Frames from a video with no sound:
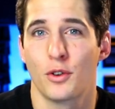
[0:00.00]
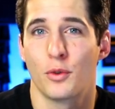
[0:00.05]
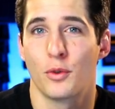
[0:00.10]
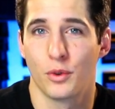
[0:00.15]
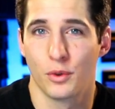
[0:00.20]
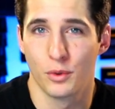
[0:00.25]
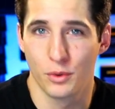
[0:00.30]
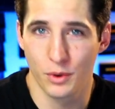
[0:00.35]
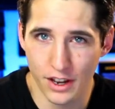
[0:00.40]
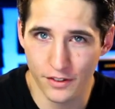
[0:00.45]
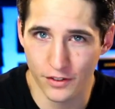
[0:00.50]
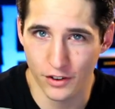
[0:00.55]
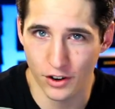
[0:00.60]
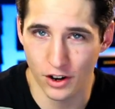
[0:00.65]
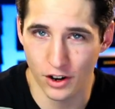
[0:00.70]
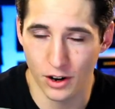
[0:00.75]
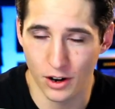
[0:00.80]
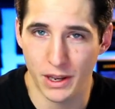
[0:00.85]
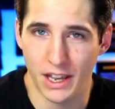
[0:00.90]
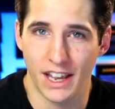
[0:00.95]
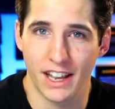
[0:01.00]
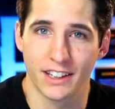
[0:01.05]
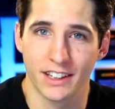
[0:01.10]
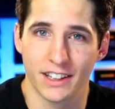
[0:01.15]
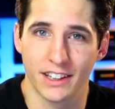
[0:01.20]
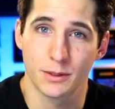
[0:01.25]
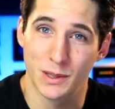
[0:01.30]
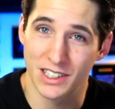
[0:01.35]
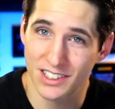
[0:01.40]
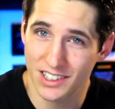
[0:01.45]
reverb, and
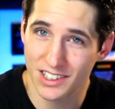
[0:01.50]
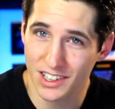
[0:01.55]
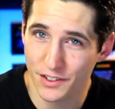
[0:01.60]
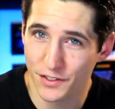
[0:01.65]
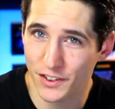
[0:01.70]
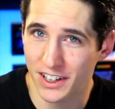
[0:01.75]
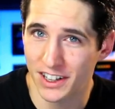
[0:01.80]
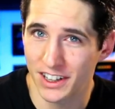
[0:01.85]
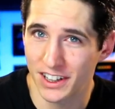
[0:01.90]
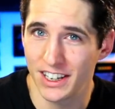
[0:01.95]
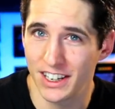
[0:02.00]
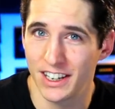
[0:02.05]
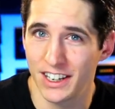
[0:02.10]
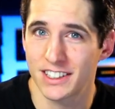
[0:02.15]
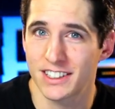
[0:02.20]
specifically